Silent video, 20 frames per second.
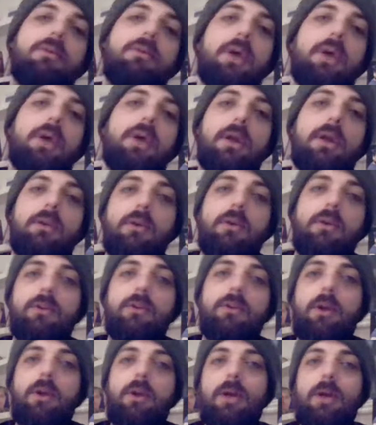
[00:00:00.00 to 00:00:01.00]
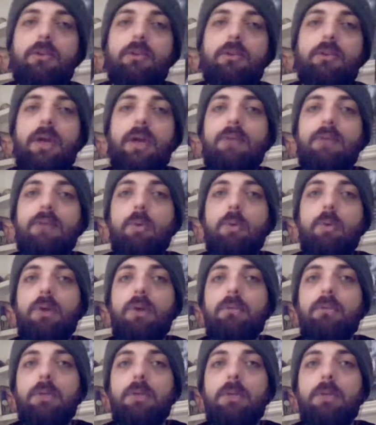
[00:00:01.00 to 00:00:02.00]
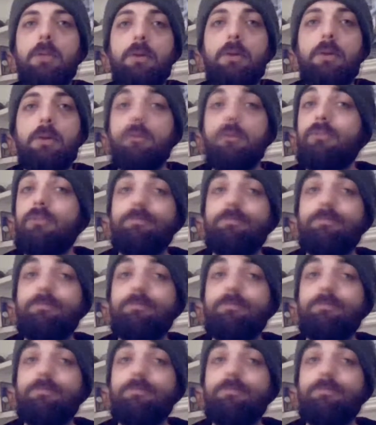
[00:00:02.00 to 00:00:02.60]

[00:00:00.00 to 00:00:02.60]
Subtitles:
and as long as I don't actually have to watch him kick punch,